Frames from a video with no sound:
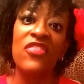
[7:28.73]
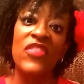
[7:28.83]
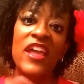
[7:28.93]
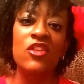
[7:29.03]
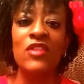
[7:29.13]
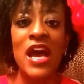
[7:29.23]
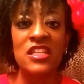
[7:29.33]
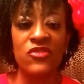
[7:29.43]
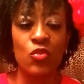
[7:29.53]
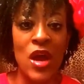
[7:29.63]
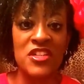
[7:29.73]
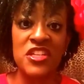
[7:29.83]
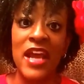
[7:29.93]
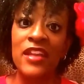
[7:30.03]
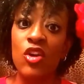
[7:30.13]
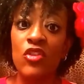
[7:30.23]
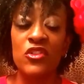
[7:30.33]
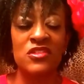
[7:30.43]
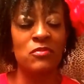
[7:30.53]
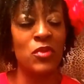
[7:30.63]
Thank you guys for watching. I know
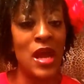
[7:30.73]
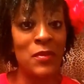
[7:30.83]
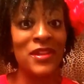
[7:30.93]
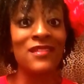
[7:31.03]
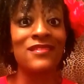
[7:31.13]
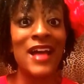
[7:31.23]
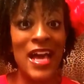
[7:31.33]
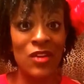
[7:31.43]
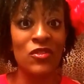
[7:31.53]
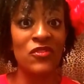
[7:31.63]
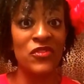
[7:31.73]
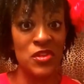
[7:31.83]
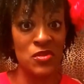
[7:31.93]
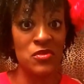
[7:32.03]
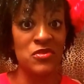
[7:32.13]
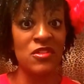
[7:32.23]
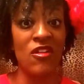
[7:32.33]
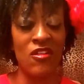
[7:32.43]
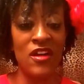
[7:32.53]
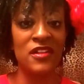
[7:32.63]
there's a, probably a lot of reviews
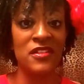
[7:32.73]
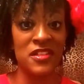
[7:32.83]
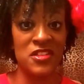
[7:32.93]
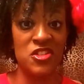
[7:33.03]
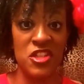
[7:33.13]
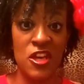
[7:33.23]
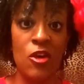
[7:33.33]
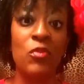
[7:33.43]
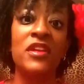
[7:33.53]
on this gel,